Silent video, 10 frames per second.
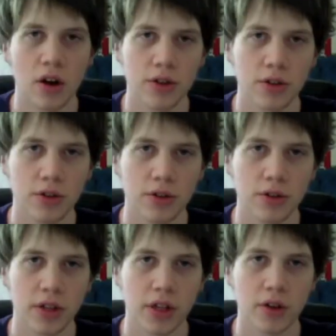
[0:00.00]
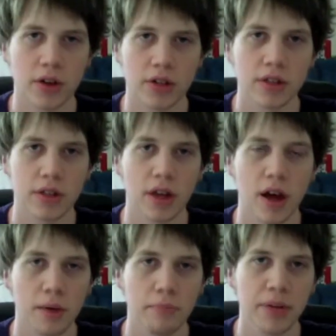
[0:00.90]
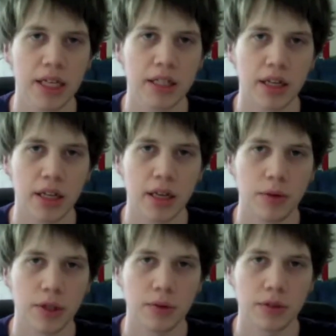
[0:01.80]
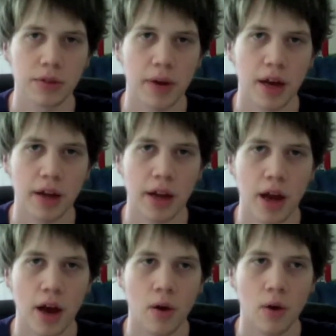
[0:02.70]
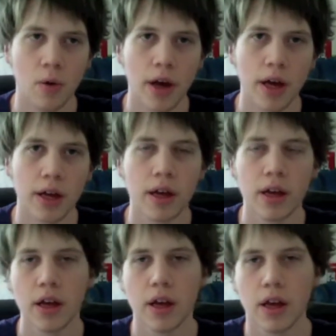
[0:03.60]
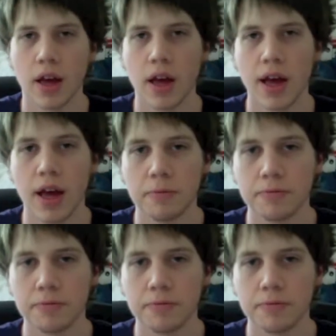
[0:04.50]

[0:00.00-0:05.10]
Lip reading: to the nearest big city, which was about an hour away. And